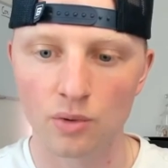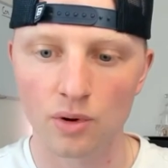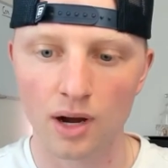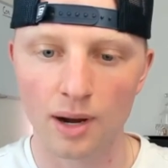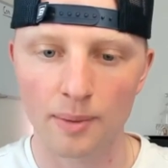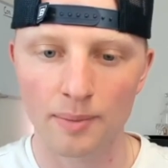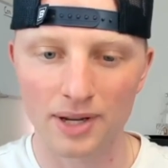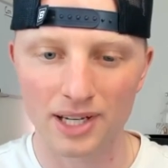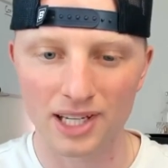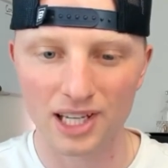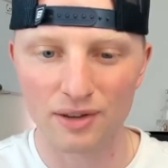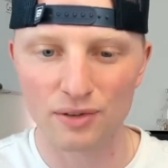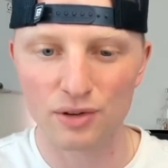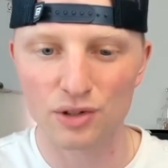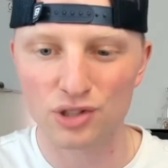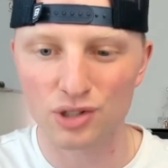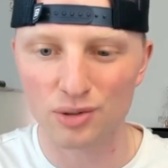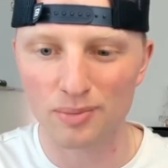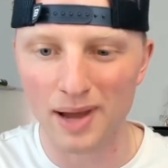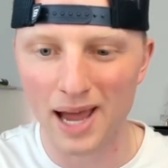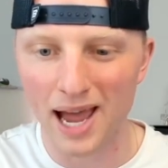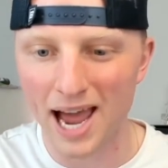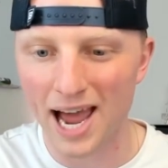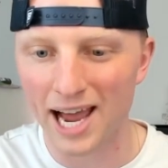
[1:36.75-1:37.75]
I'm going to give you
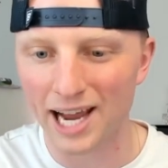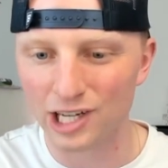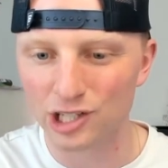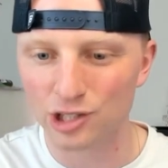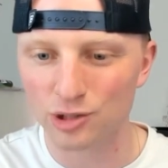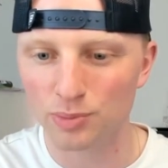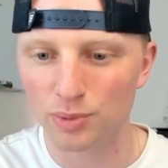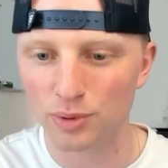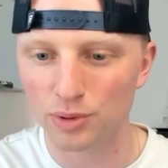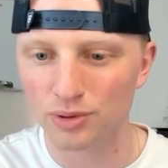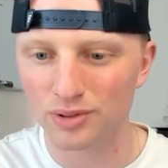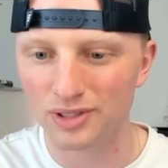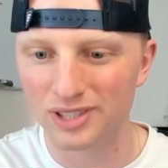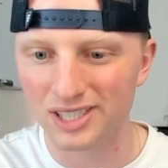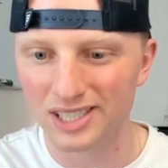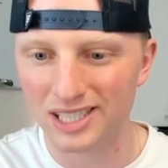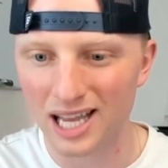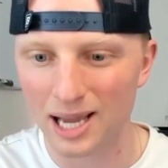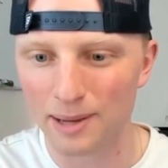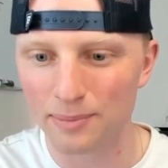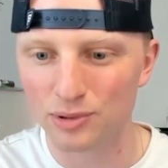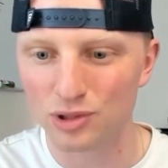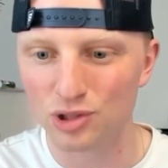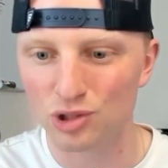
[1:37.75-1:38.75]
some actionable
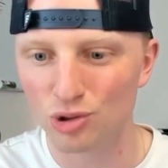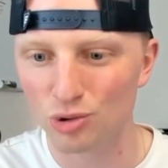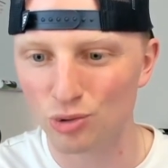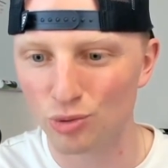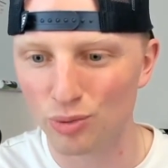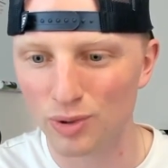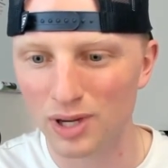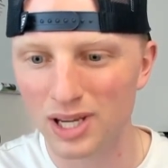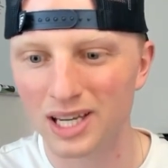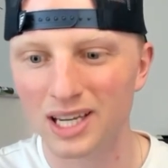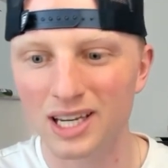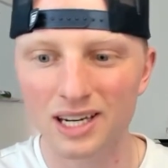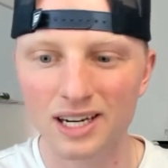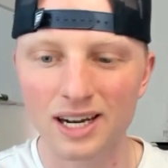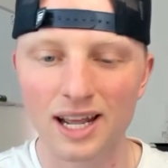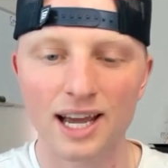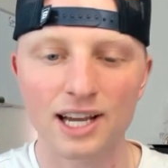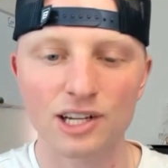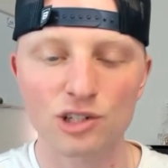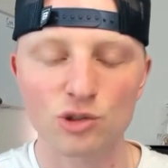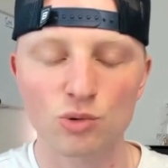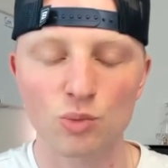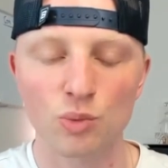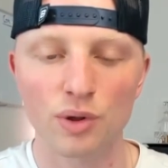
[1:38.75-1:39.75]
steps to
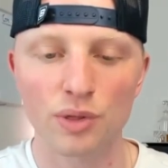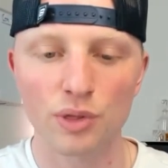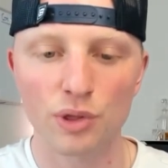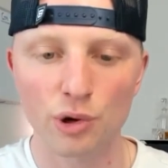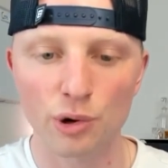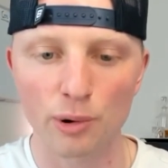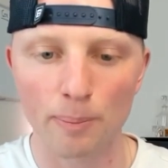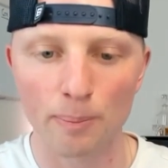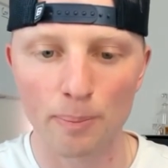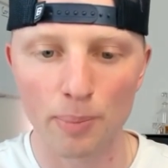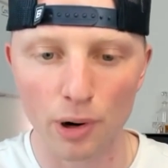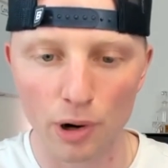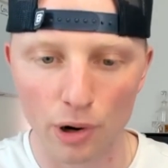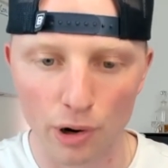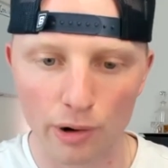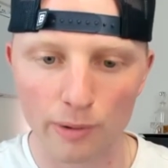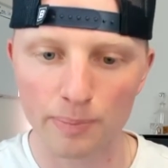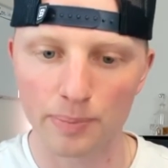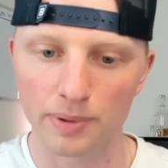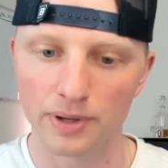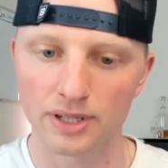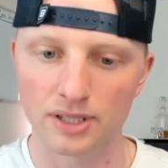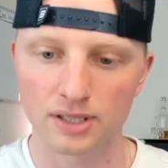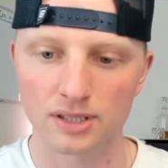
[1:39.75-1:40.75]
reconnect with your
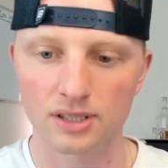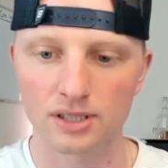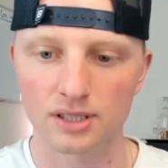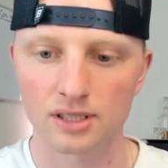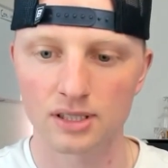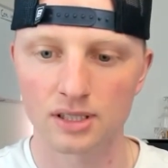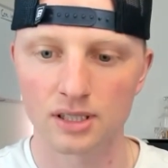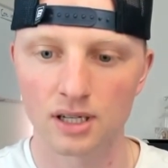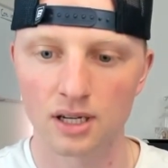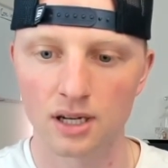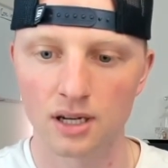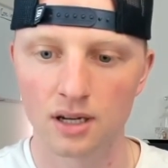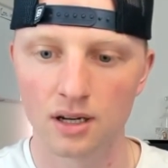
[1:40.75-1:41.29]
purpose.